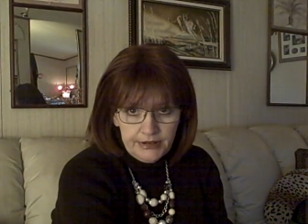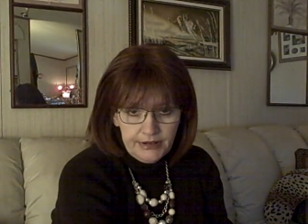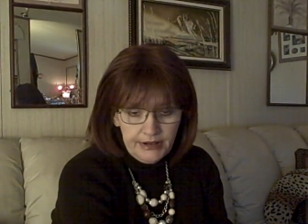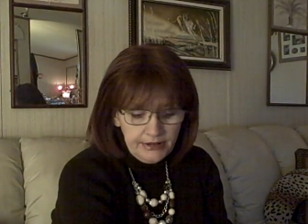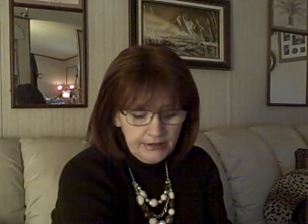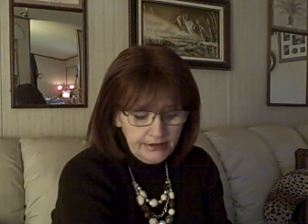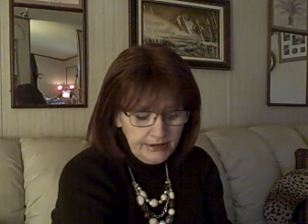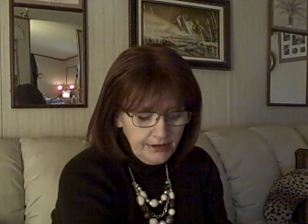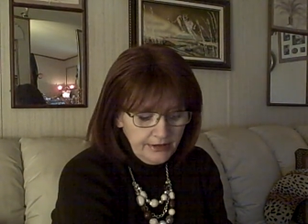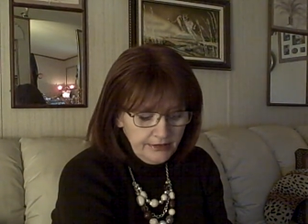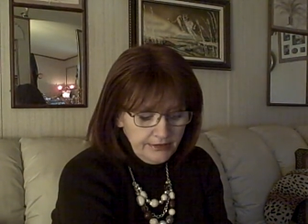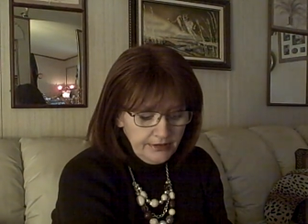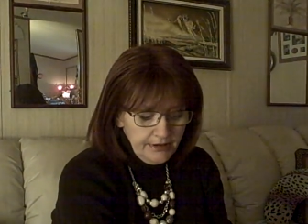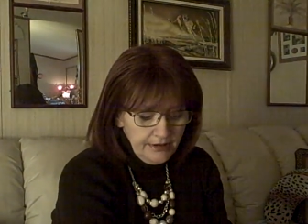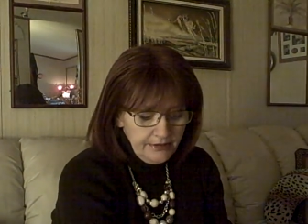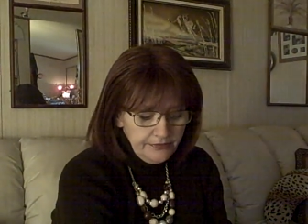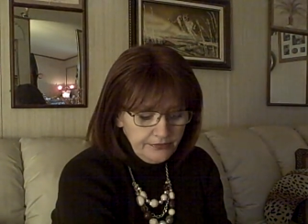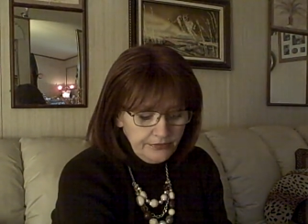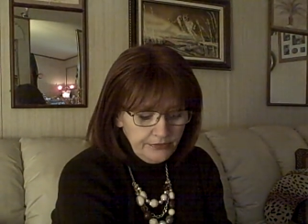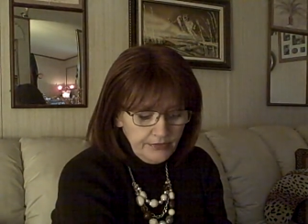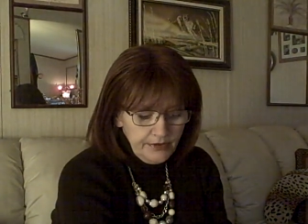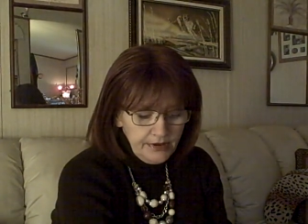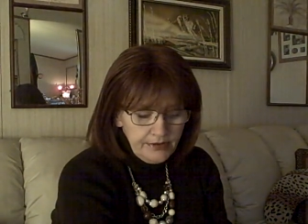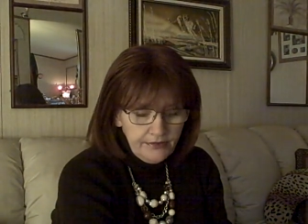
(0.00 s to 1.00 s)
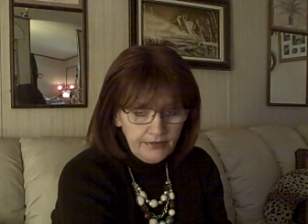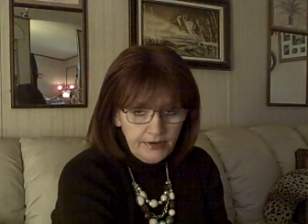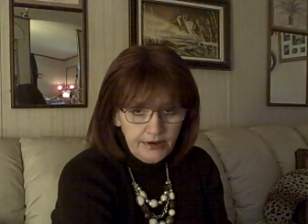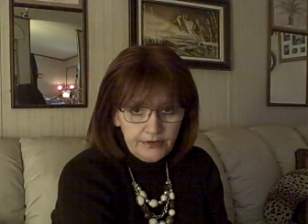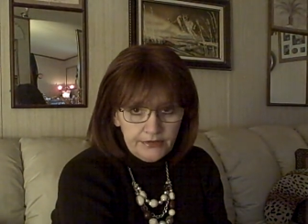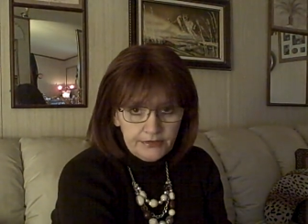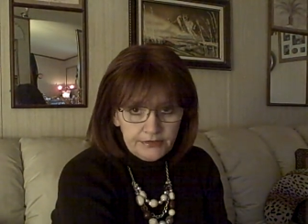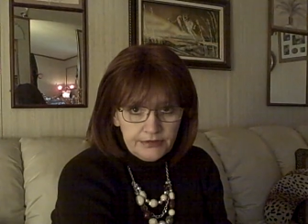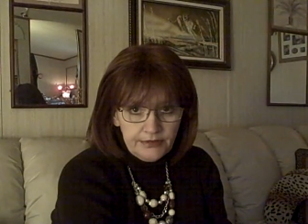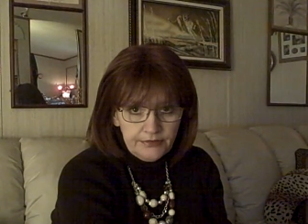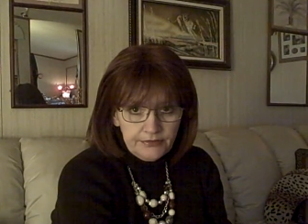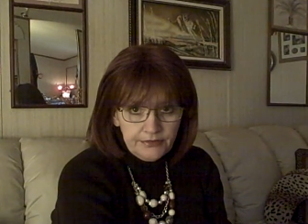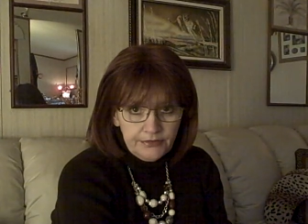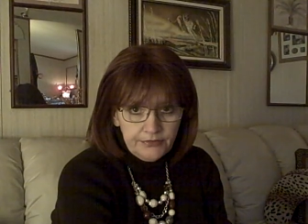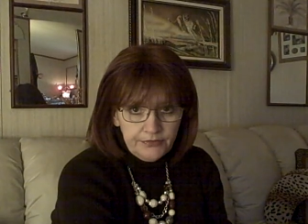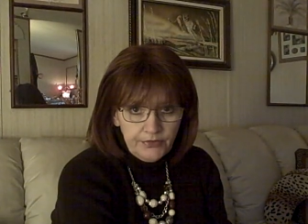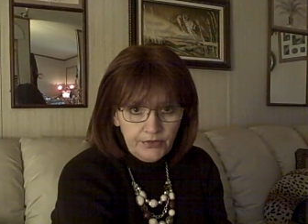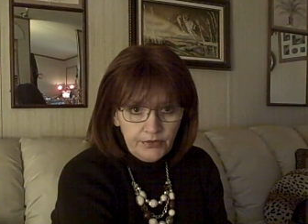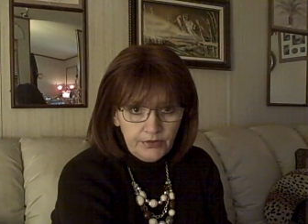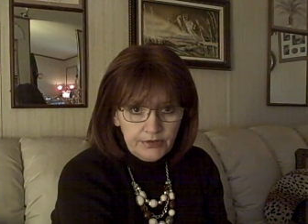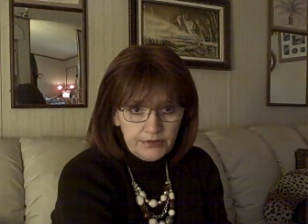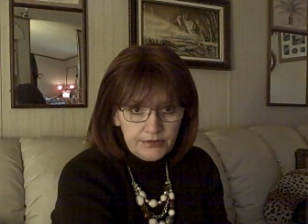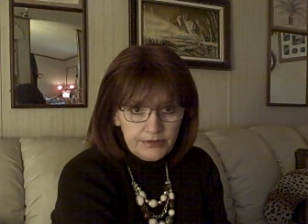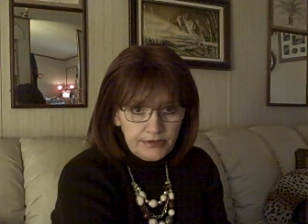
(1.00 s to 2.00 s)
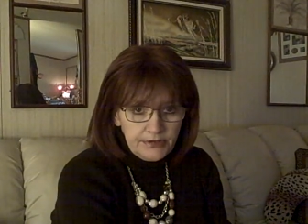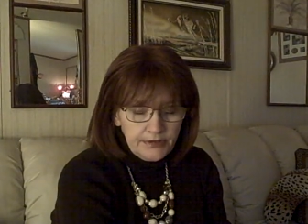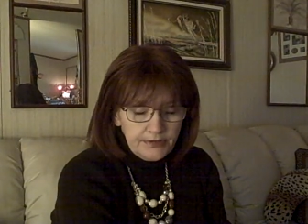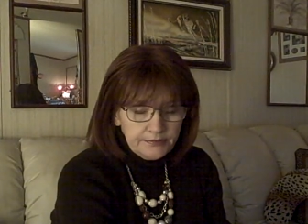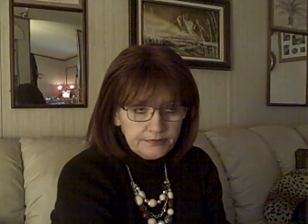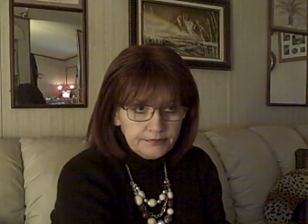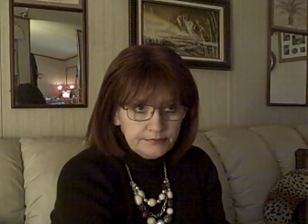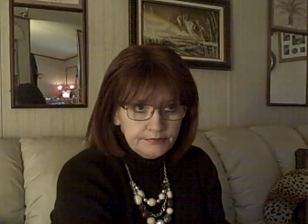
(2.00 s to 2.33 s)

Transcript: and they only have three records of divorce.